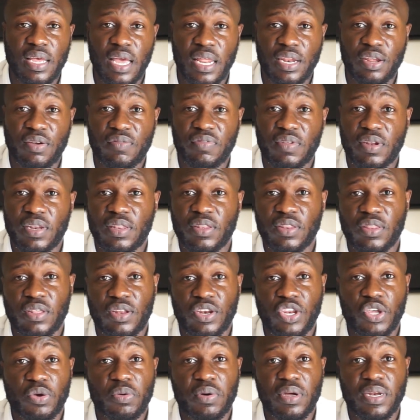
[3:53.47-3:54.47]
any of the
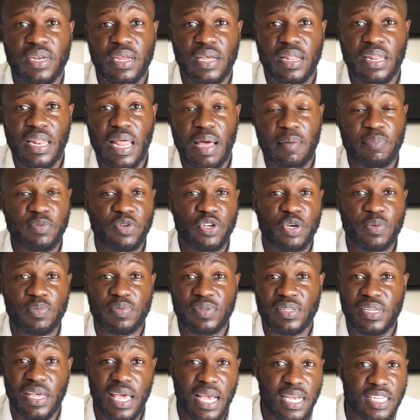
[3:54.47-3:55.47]
newer Dell
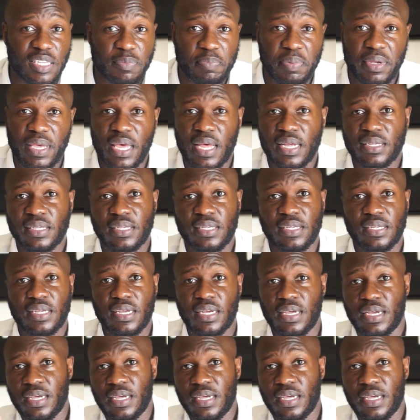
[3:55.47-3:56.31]
laptops, the XPS,